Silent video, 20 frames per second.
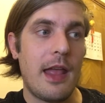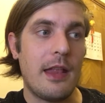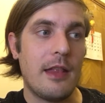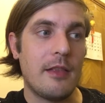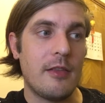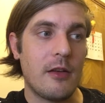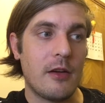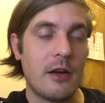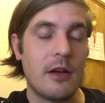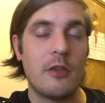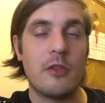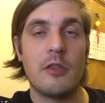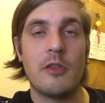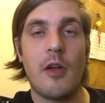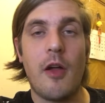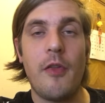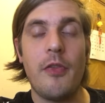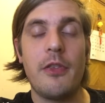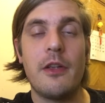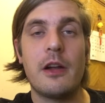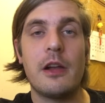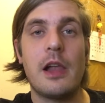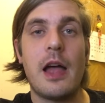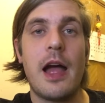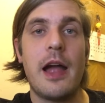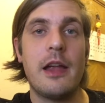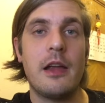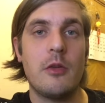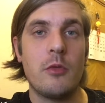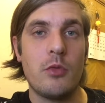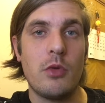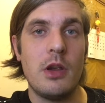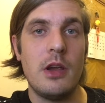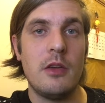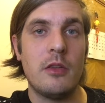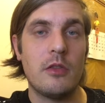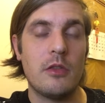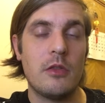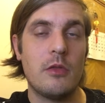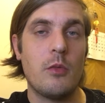there is an underlying
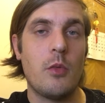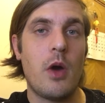reason